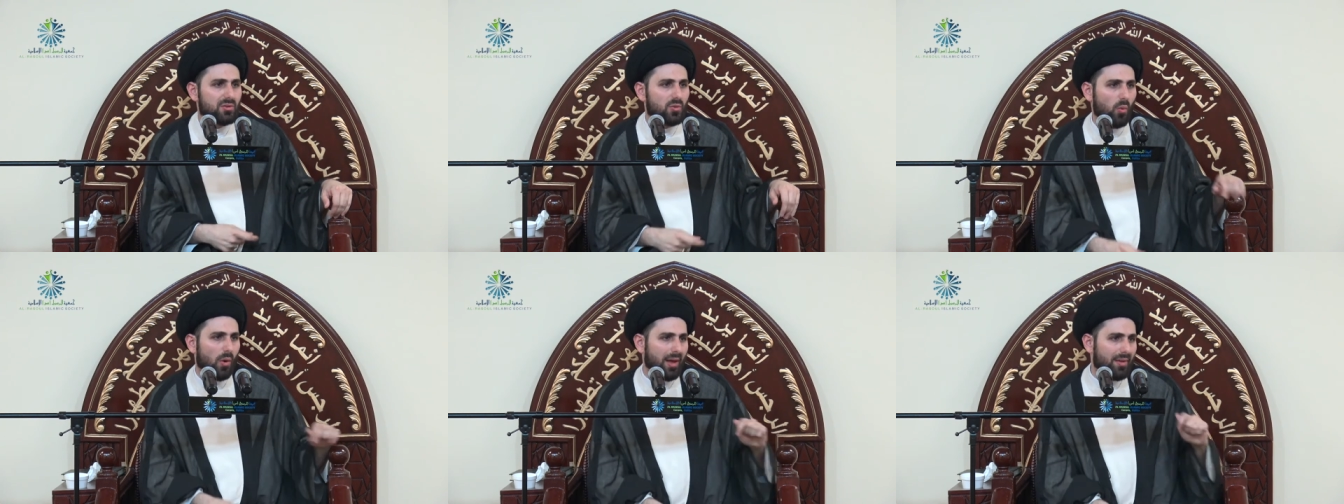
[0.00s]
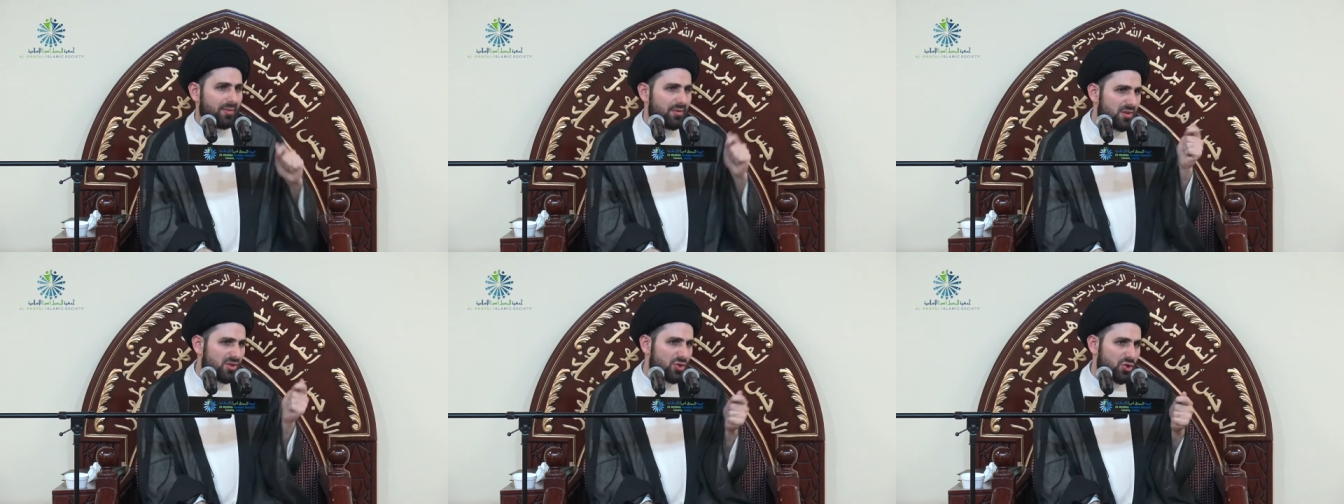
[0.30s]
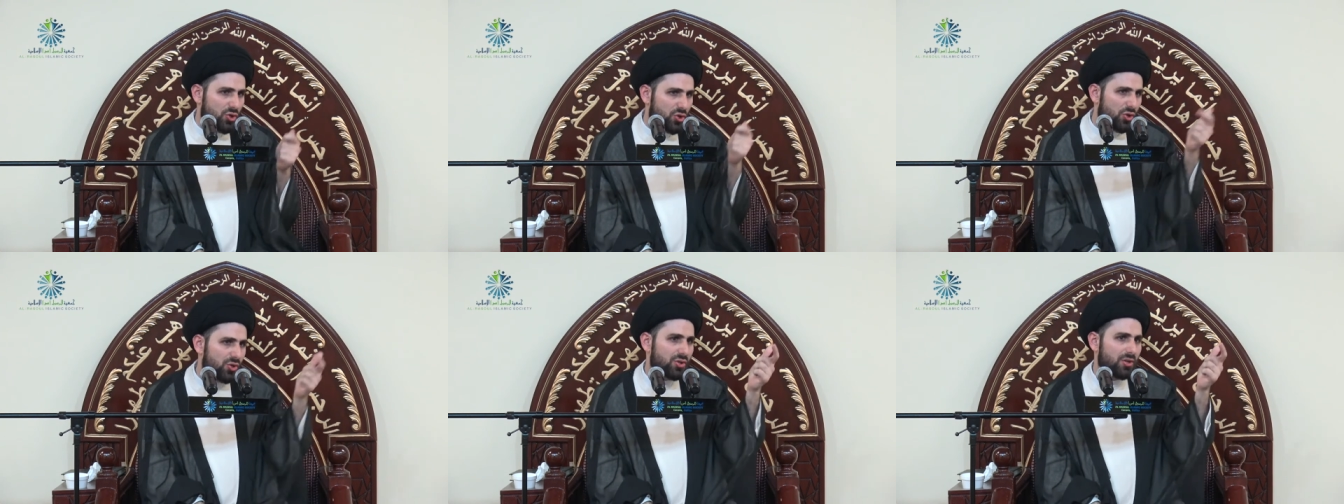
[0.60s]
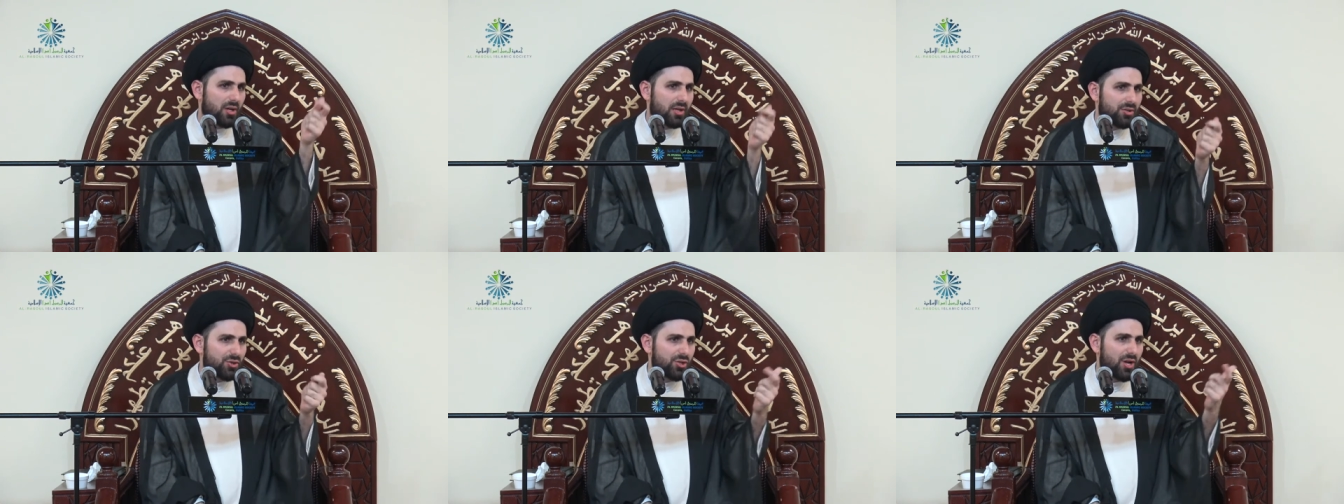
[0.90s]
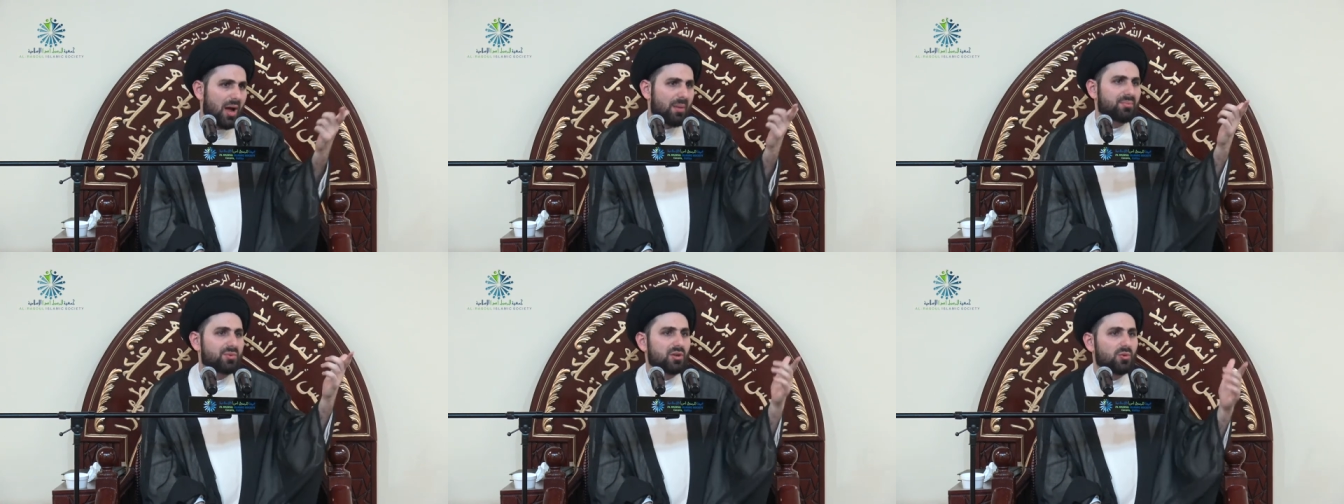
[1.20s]
When this juz'ah and
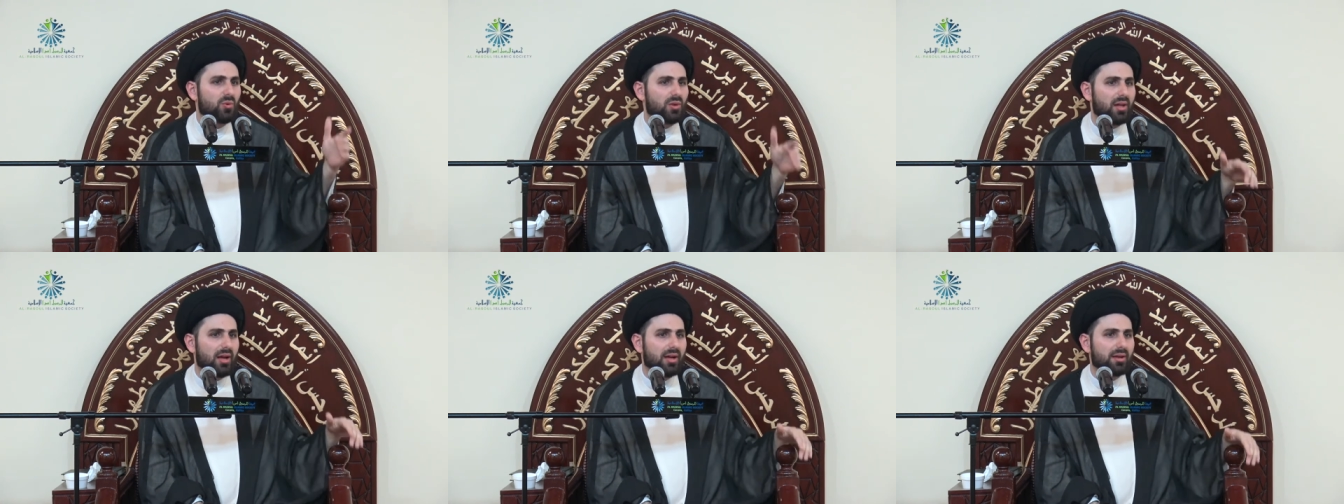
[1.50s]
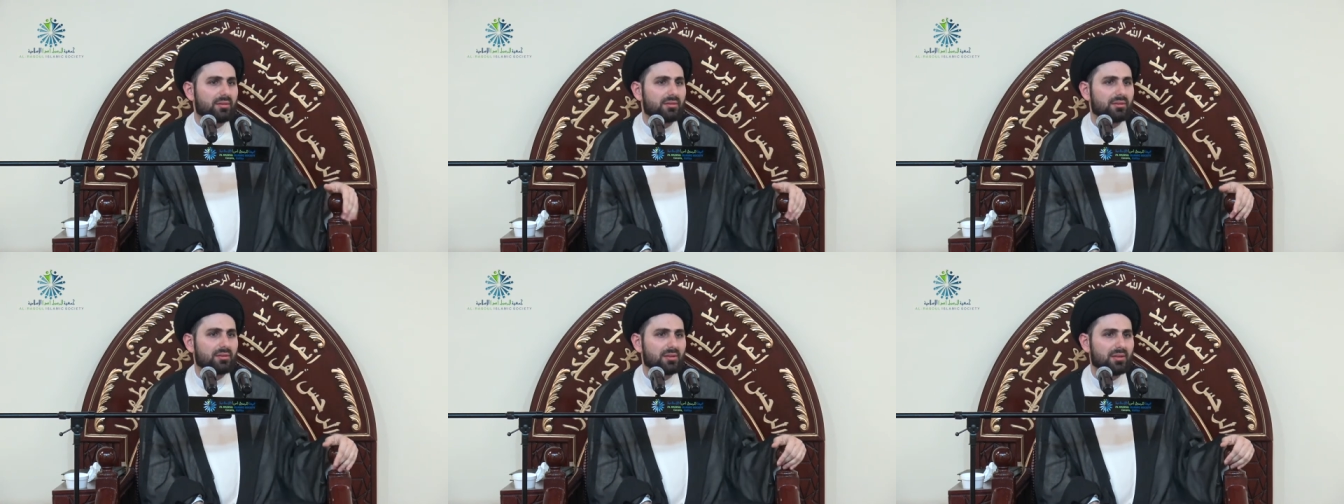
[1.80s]
chapter will end?